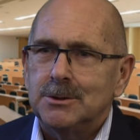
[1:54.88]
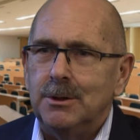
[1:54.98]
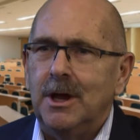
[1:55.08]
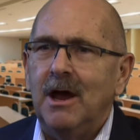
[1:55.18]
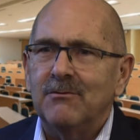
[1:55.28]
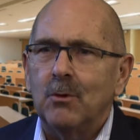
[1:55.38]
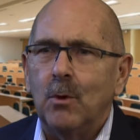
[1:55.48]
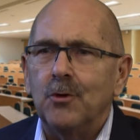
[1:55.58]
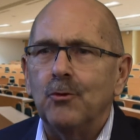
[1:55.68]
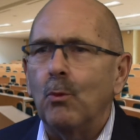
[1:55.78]
So you have to
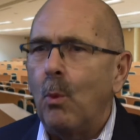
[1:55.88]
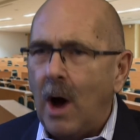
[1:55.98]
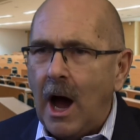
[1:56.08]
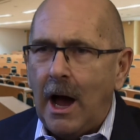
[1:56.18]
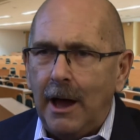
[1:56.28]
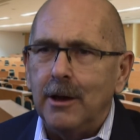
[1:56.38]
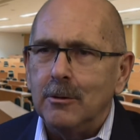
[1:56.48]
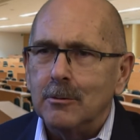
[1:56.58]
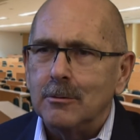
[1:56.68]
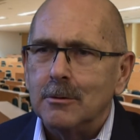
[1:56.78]
wonder
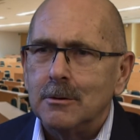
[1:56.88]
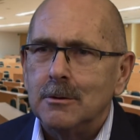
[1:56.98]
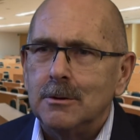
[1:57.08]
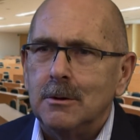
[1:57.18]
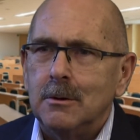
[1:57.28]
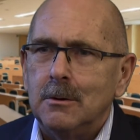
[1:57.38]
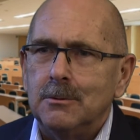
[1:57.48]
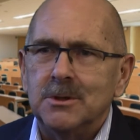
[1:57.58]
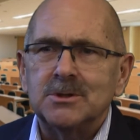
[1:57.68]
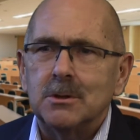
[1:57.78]
why
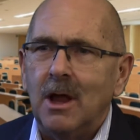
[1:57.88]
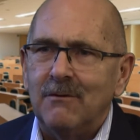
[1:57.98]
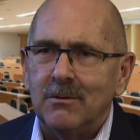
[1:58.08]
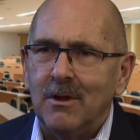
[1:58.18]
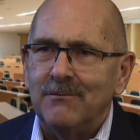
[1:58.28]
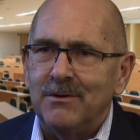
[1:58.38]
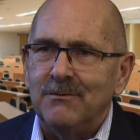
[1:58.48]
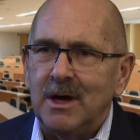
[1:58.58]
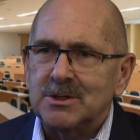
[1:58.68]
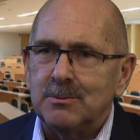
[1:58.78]
this level of
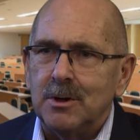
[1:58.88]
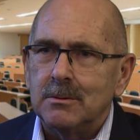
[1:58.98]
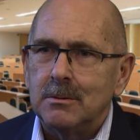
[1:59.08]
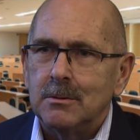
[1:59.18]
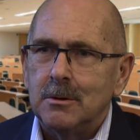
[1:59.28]
investment.